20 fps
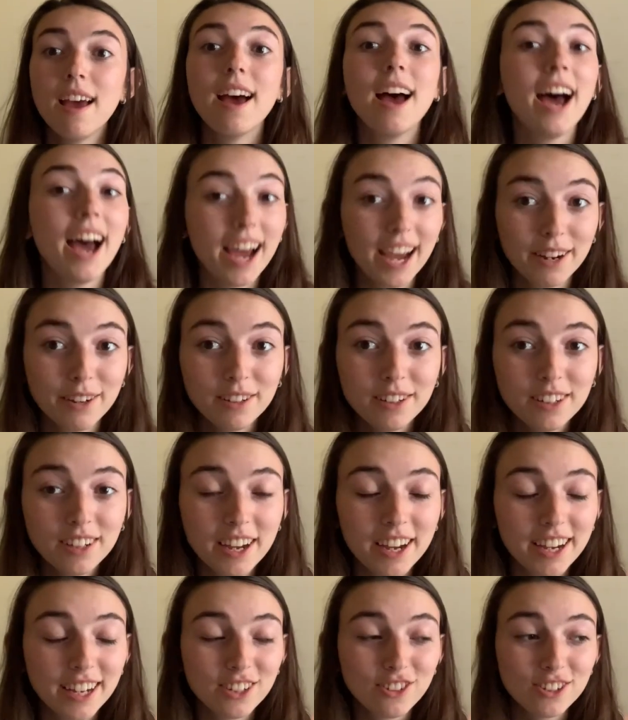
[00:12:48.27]
I
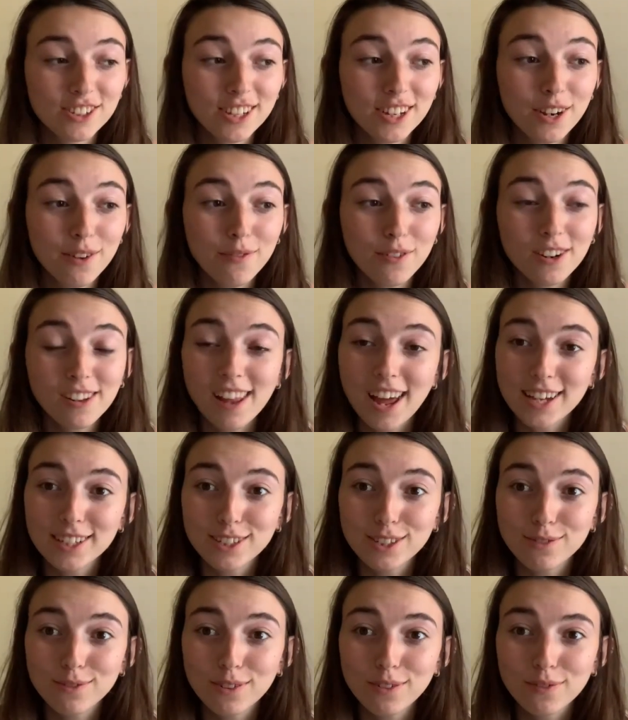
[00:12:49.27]
uh, just signed up for
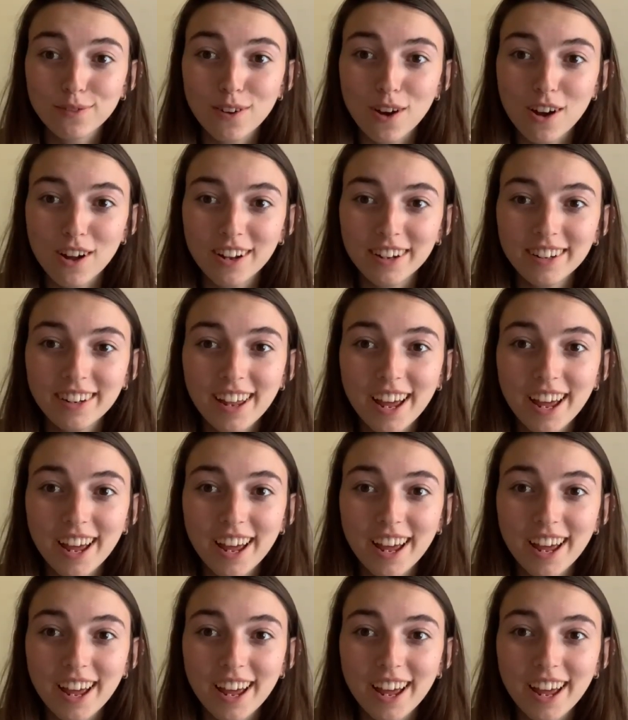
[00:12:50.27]
classes for fall.